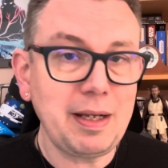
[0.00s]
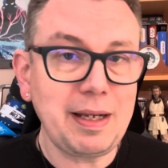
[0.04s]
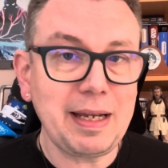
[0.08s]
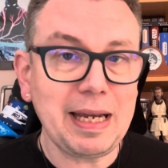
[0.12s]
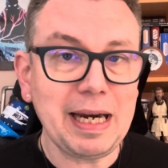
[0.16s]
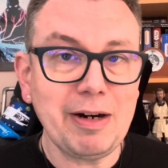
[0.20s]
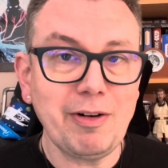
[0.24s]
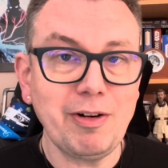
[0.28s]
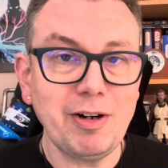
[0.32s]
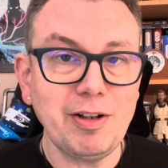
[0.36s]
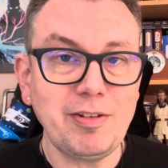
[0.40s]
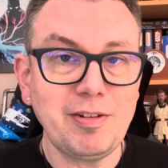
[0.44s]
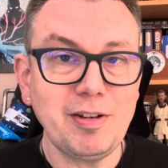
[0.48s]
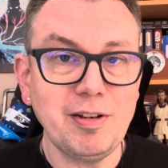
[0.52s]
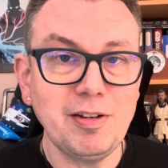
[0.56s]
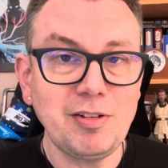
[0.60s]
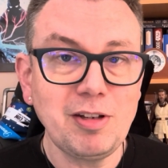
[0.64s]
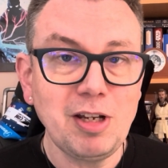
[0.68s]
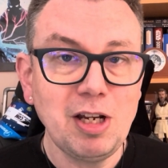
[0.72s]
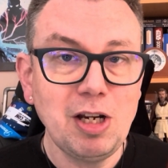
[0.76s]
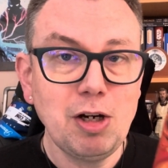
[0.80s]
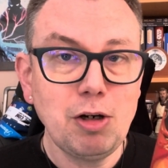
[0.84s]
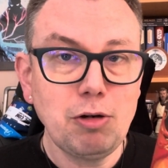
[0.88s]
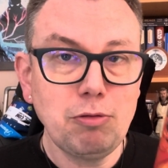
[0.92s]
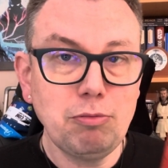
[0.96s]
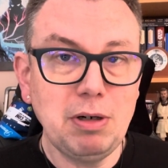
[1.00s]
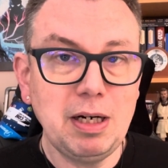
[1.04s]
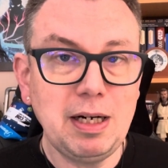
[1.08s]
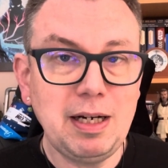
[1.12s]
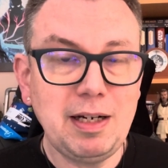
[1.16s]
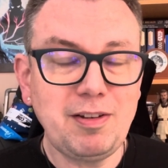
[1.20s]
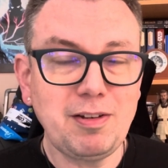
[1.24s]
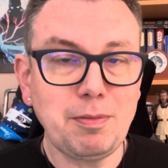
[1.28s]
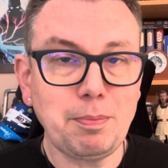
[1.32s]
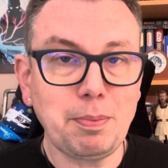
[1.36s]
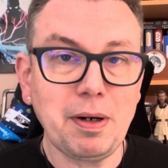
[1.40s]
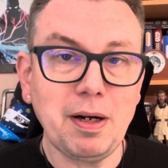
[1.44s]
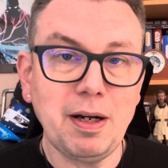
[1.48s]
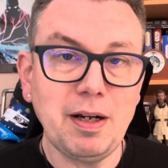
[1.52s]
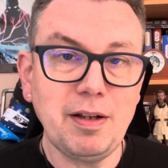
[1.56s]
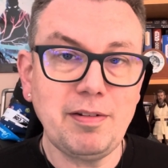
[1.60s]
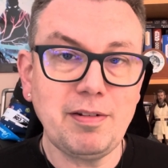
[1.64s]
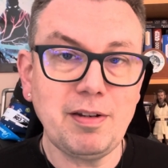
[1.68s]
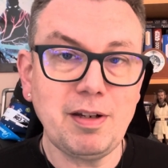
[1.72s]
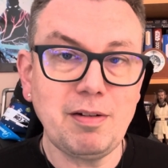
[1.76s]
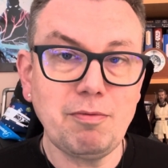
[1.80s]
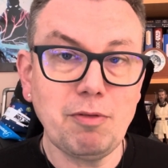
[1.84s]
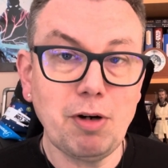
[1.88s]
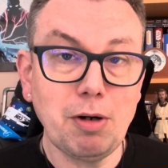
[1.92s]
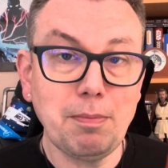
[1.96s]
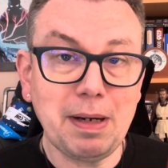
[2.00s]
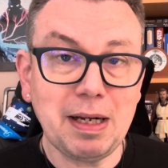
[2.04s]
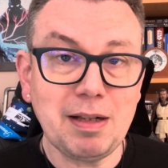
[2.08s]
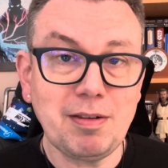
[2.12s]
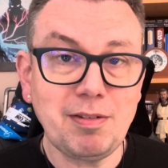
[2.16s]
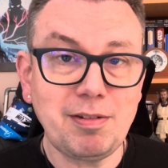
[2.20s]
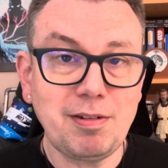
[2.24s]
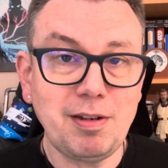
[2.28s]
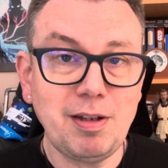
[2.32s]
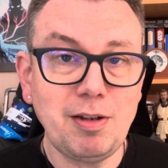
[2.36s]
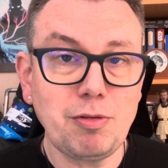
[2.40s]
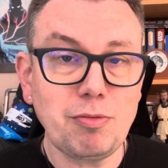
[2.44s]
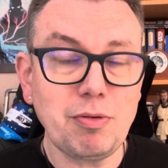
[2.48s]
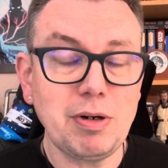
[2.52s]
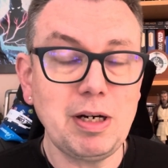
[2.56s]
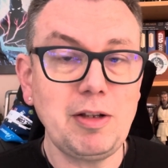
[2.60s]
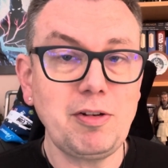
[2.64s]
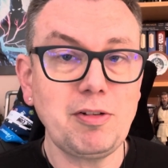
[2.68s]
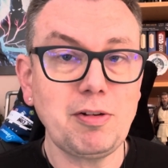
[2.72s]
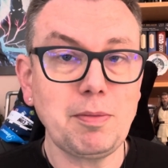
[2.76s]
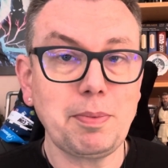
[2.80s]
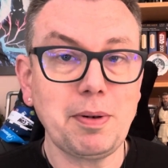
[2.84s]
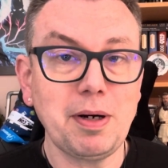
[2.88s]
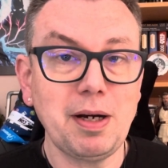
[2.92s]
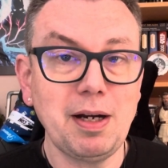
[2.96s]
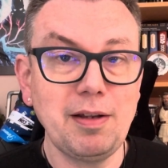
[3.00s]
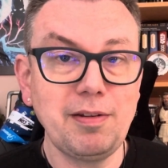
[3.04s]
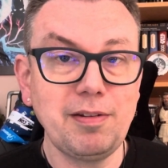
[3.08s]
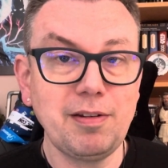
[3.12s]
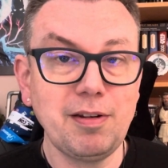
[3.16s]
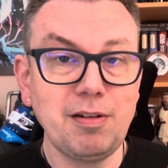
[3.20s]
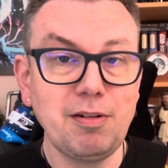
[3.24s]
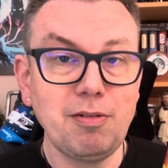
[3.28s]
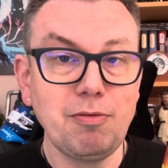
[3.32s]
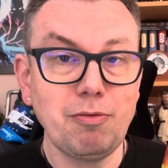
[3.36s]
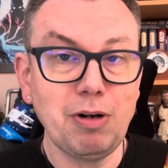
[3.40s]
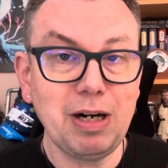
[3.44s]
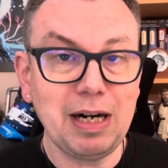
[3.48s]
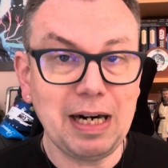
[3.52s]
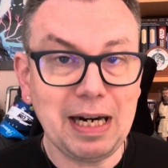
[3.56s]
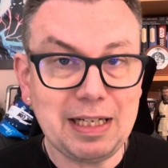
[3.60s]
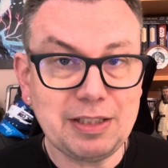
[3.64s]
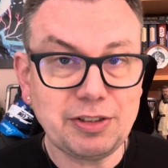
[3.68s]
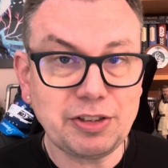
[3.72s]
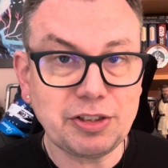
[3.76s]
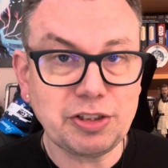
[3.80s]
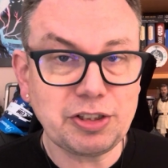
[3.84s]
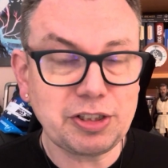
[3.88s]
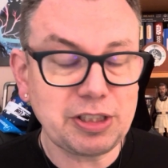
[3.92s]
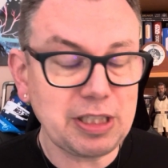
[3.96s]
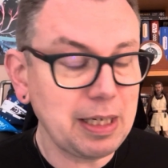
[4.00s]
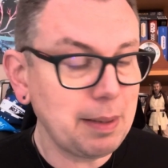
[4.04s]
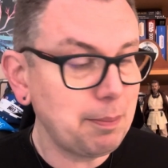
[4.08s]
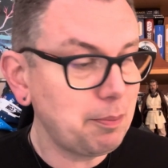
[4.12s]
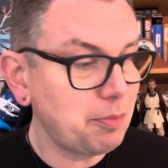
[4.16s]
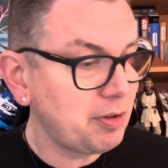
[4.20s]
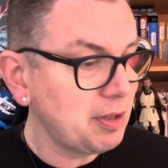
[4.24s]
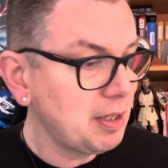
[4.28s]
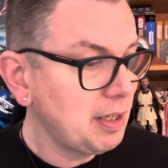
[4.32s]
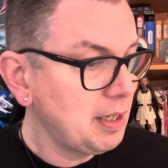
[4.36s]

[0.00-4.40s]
characters, really surprising romances, really surprising relationships.